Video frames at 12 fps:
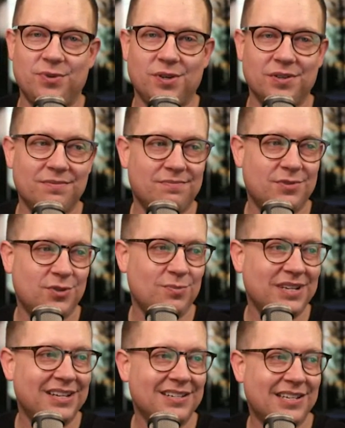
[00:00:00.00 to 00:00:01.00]
will to
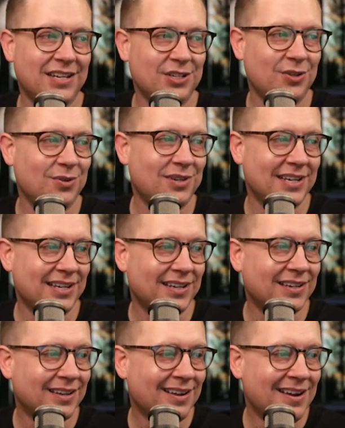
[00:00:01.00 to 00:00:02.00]
be continued.
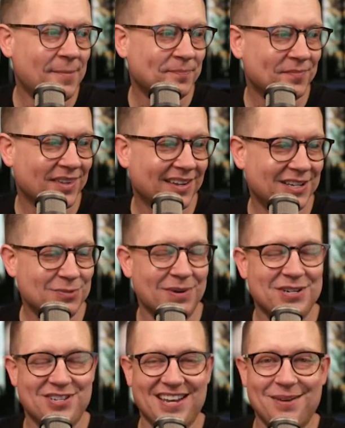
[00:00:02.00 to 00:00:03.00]
And as
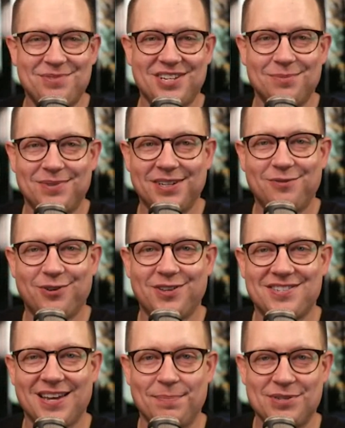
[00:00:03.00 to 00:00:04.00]
much as I am tempted for
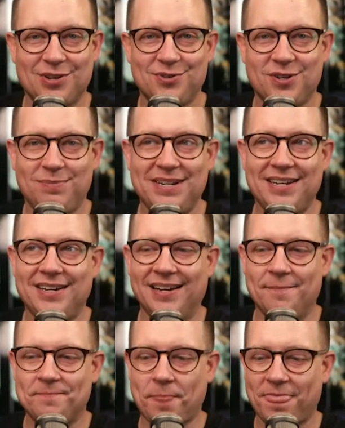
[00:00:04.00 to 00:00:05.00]
this episode to be
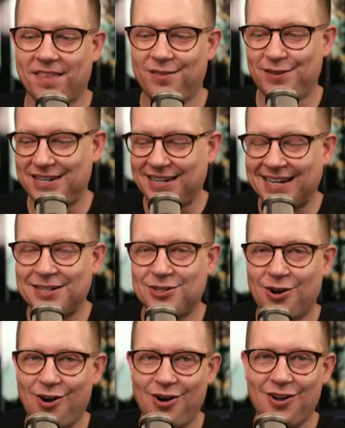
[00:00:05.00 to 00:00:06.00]
the
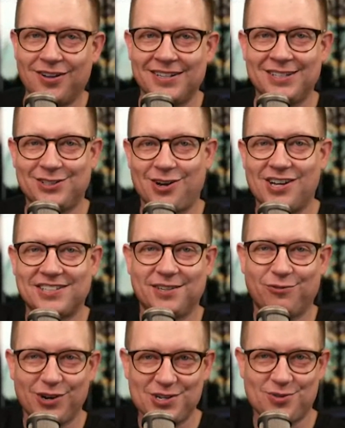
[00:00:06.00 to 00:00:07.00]
end-all
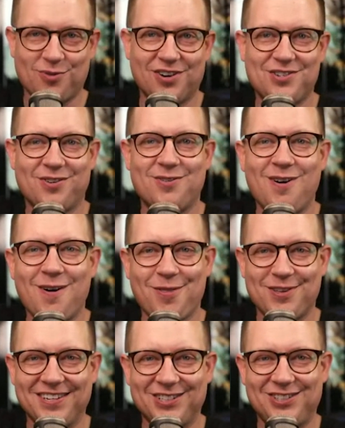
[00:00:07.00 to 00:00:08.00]
exhaustive resource on all
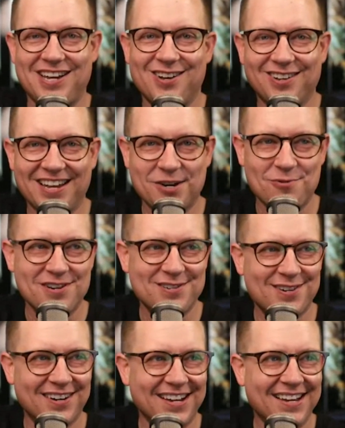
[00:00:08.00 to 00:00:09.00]
things childlike
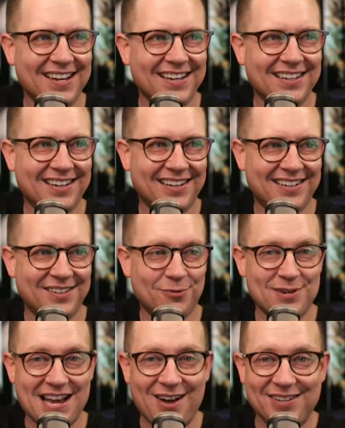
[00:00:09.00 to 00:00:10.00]
wonder,
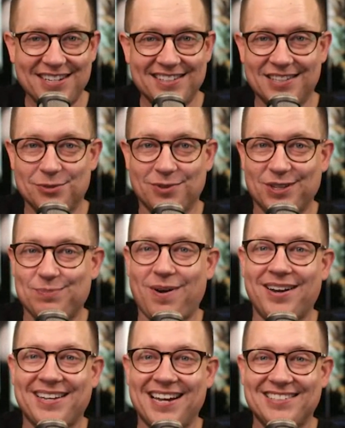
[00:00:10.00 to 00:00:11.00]
the reality is that's what this
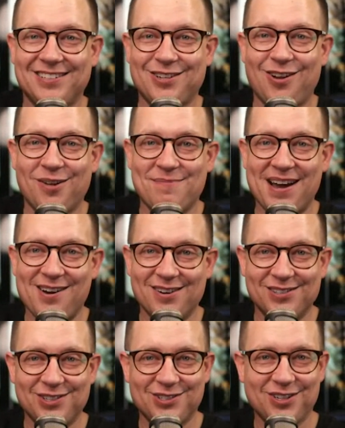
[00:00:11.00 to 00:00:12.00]
podcast is all
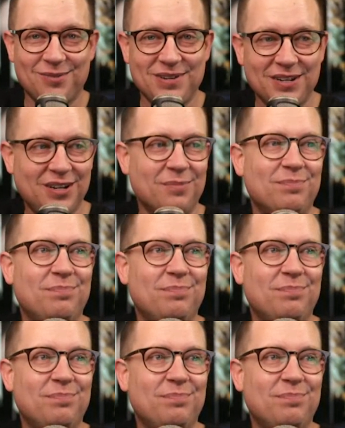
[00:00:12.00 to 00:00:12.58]
about. This is going to be